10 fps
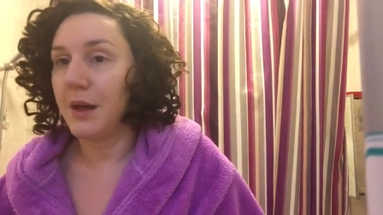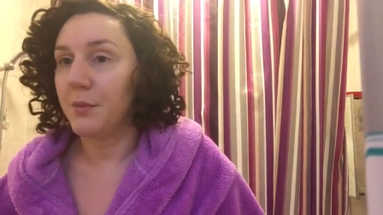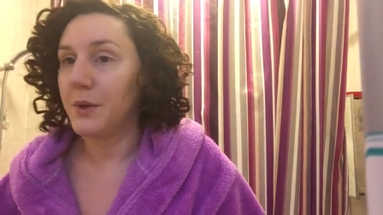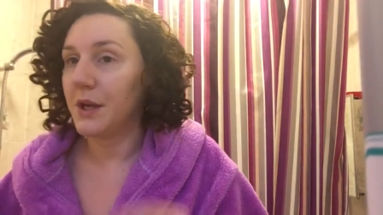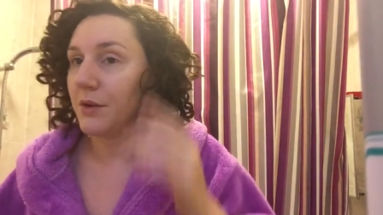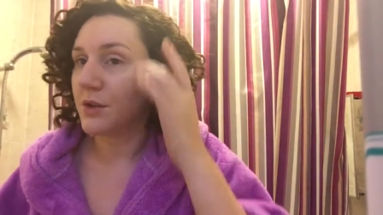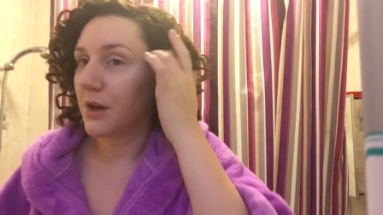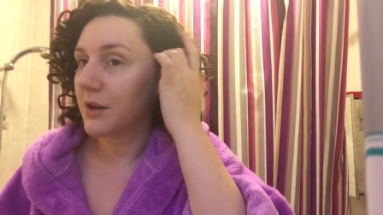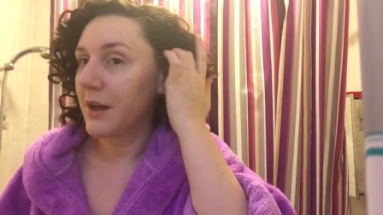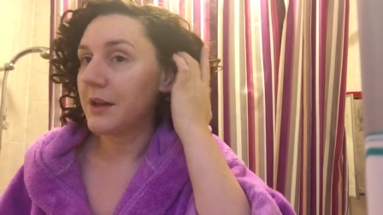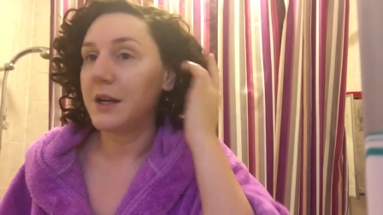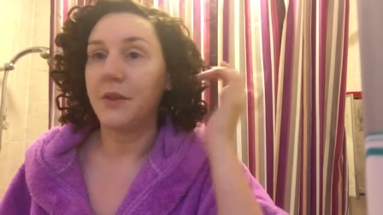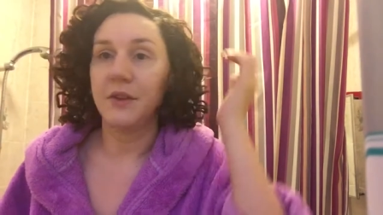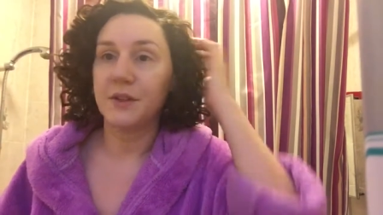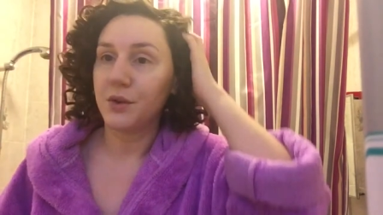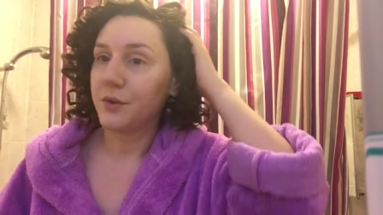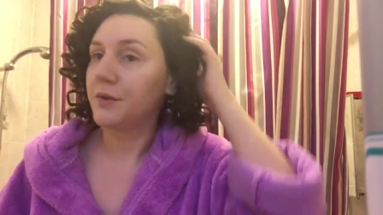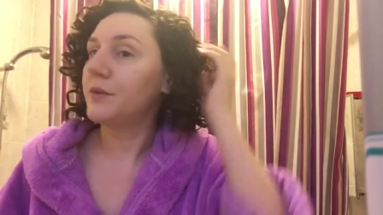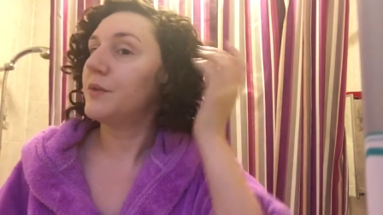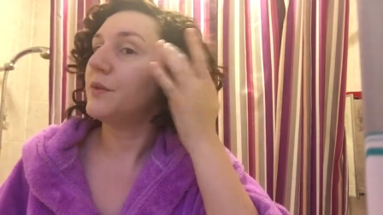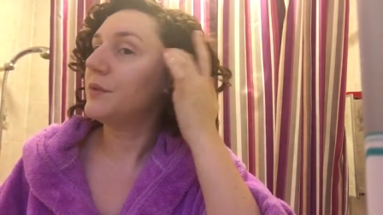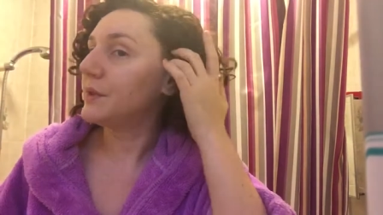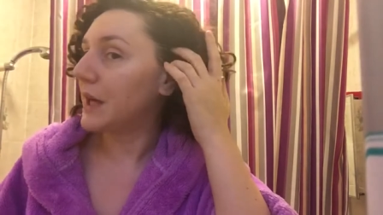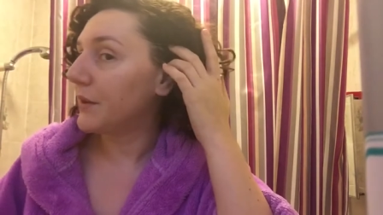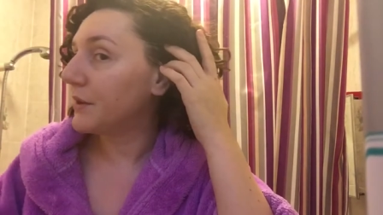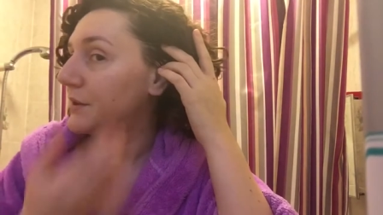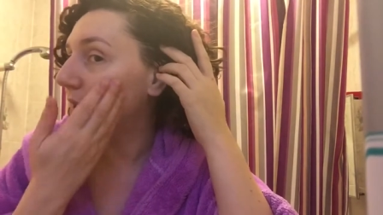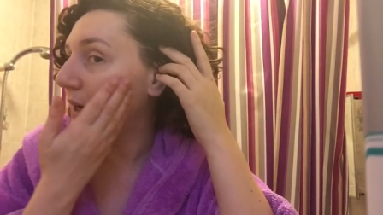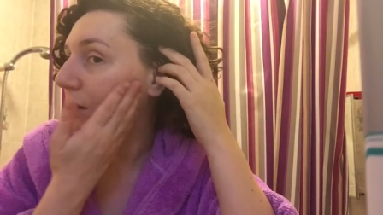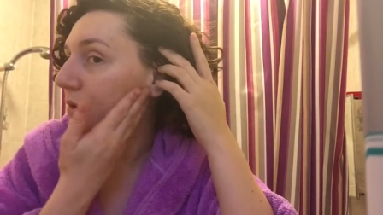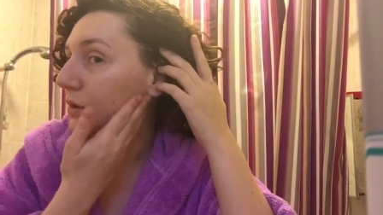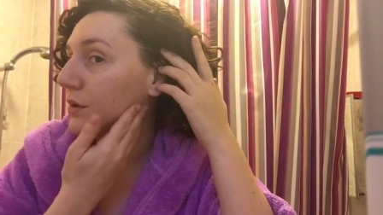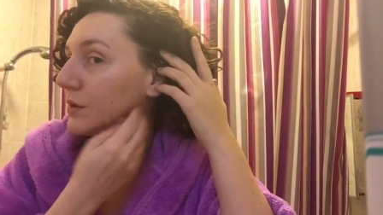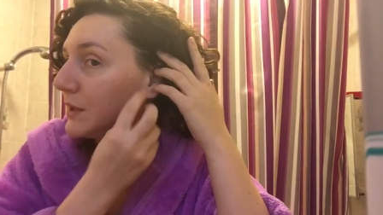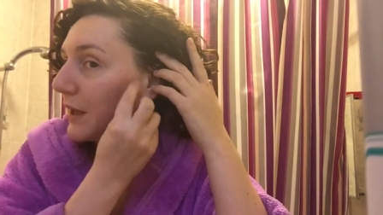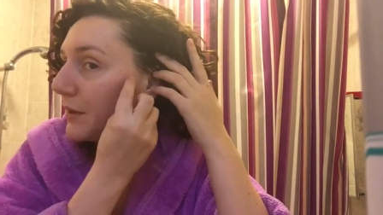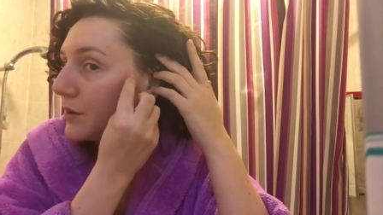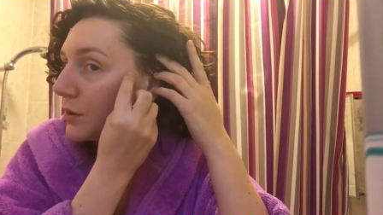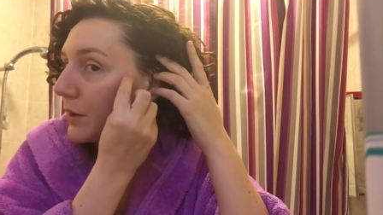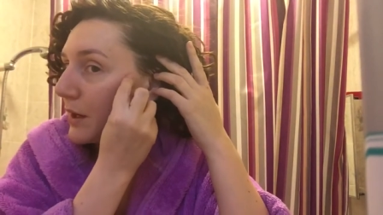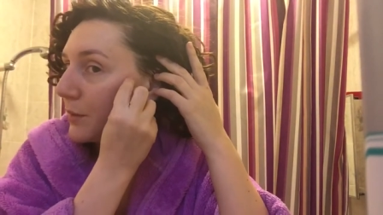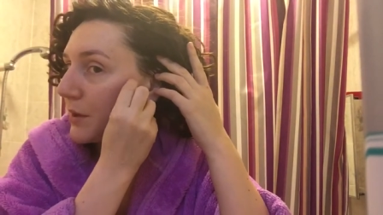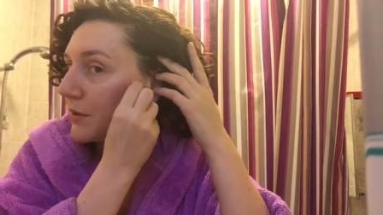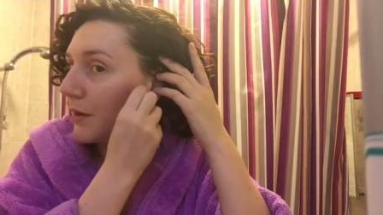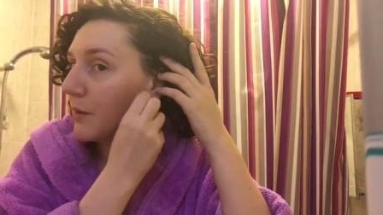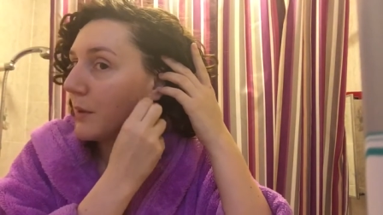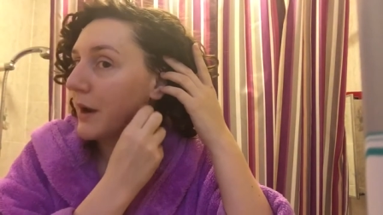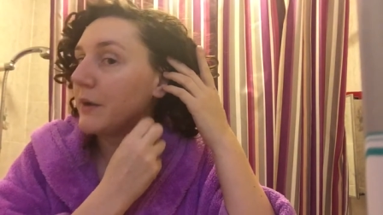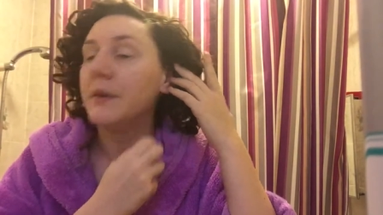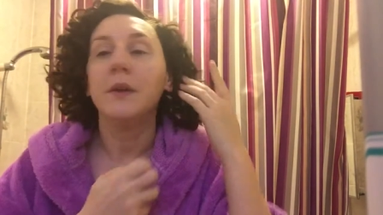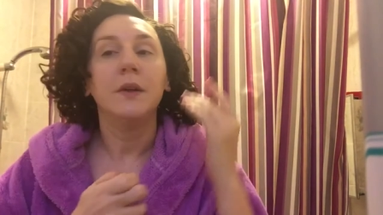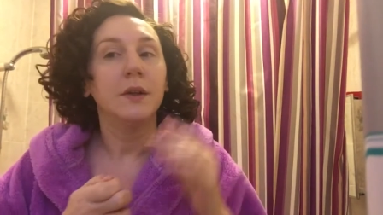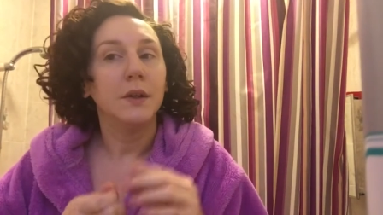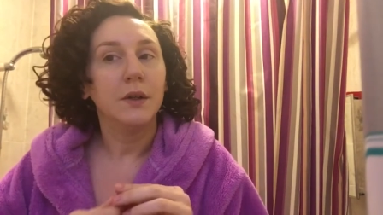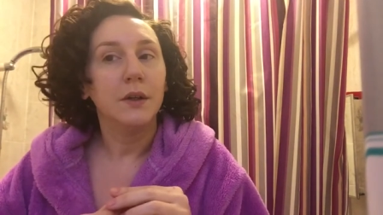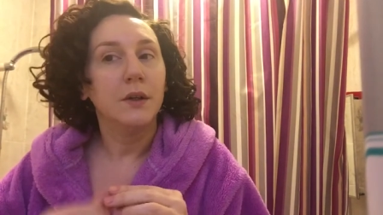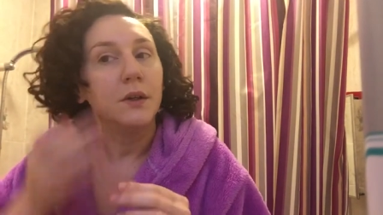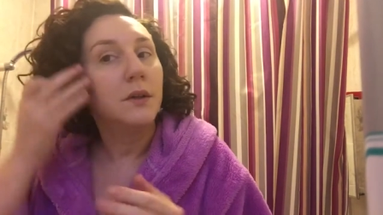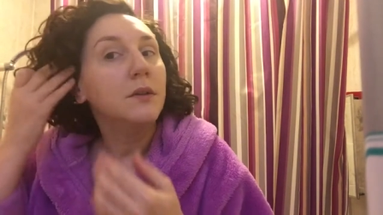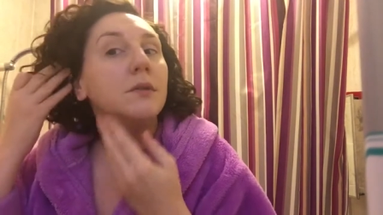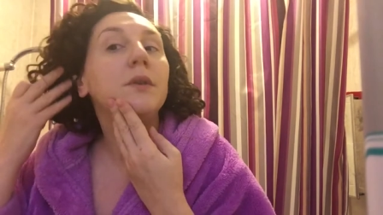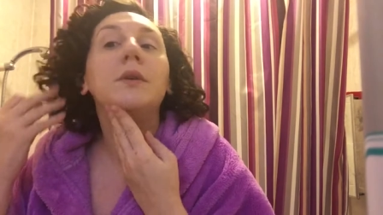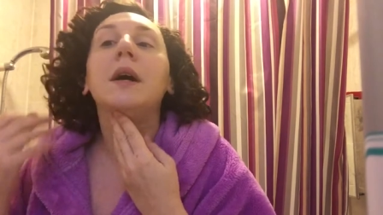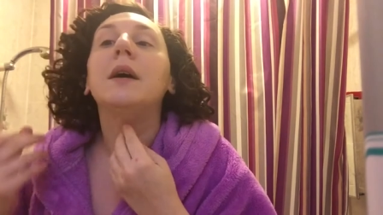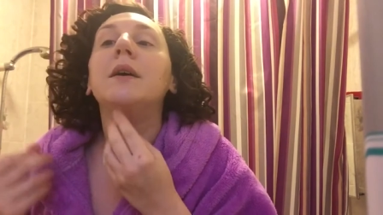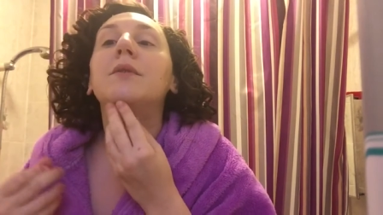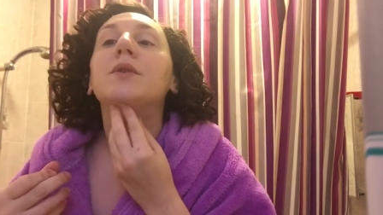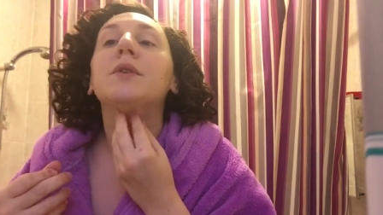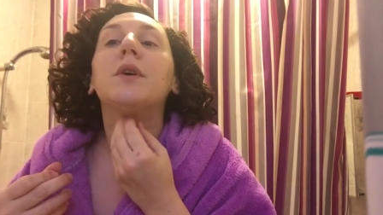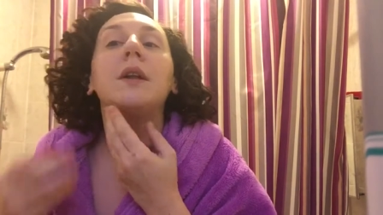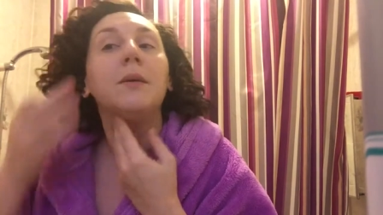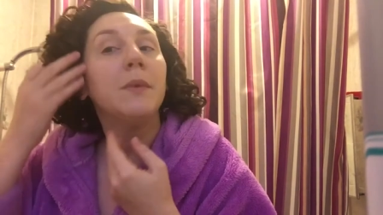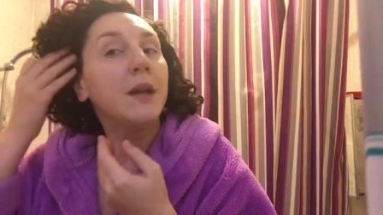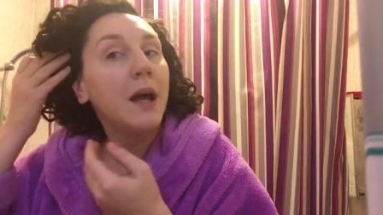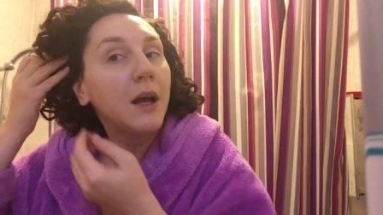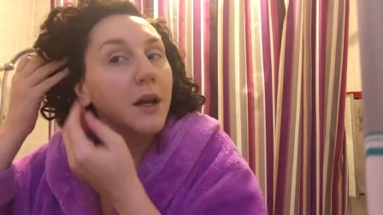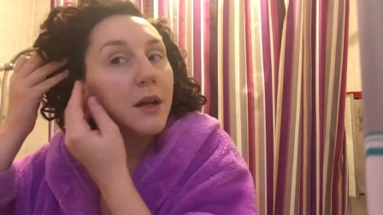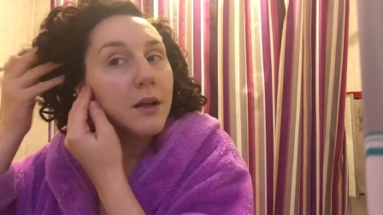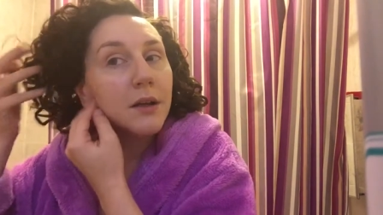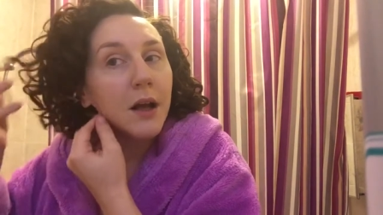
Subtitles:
we don't chuck that down the sink or down the toilet, we throw it away. Okay, I've also got it down my neck.